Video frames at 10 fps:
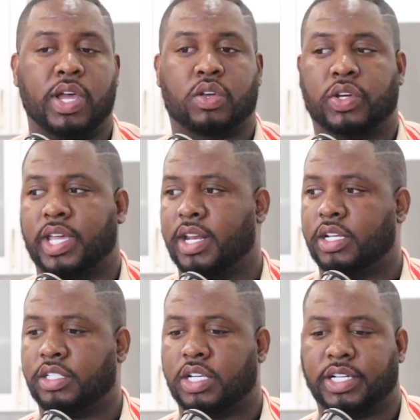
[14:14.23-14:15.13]
So I could
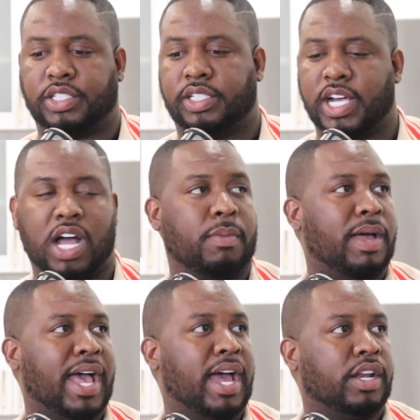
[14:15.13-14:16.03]
get a
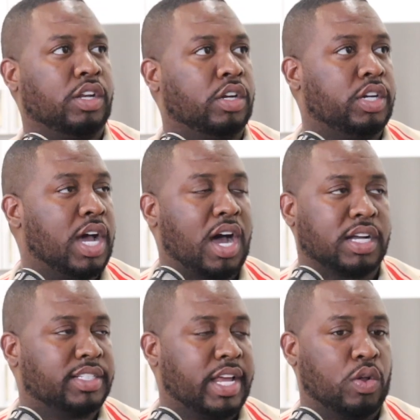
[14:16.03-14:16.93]
job at the
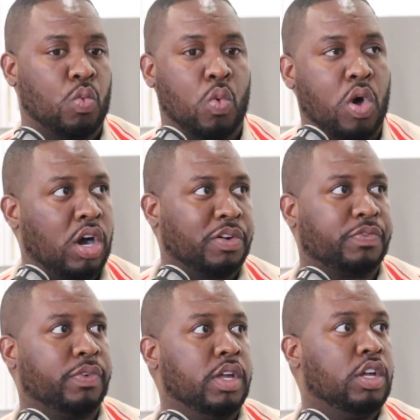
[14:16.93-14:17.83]
docks, at the
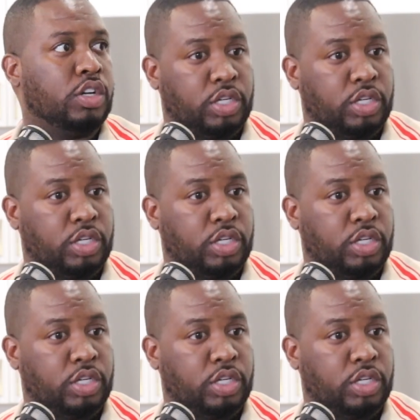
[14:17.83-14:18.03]
wharf,